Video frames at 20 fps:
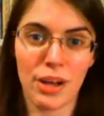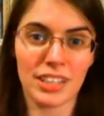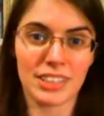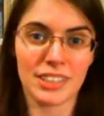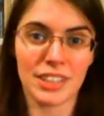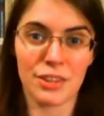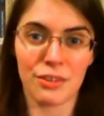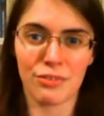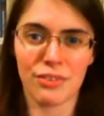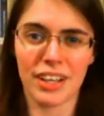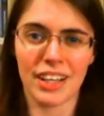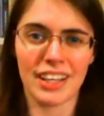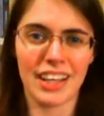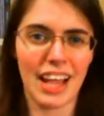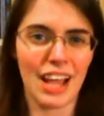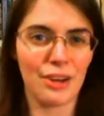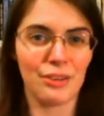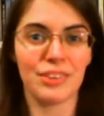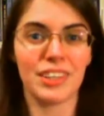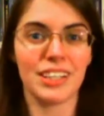ask the right
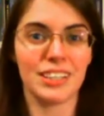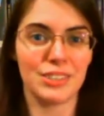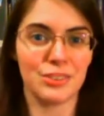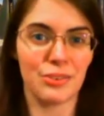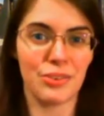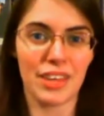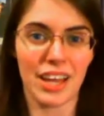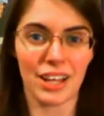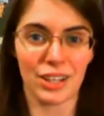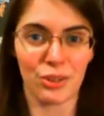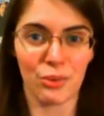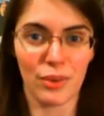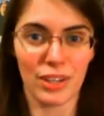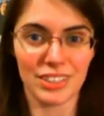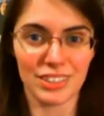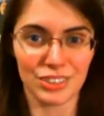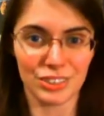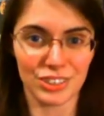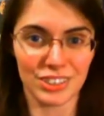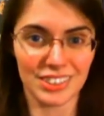how they do that
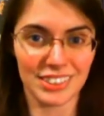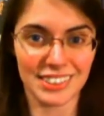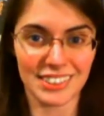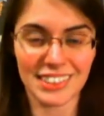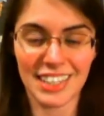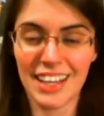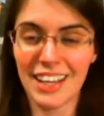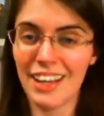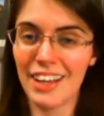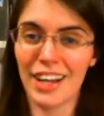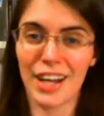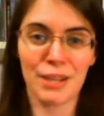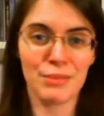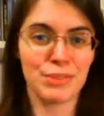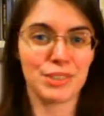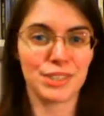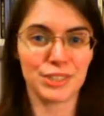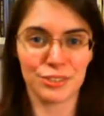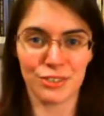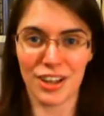questions. I'm
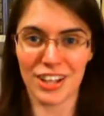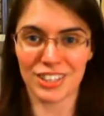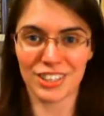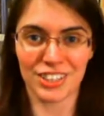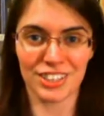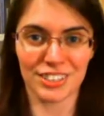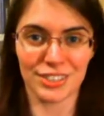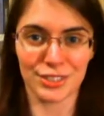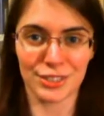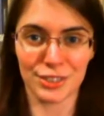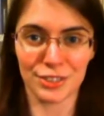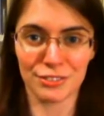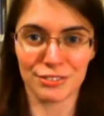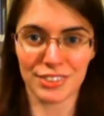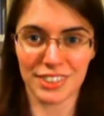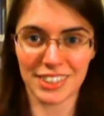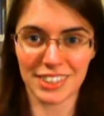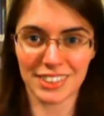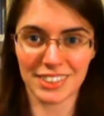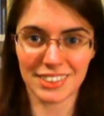just scratching the
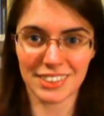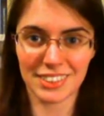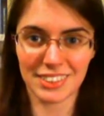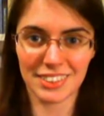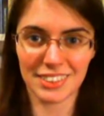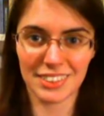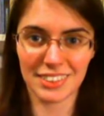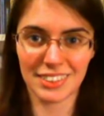surface.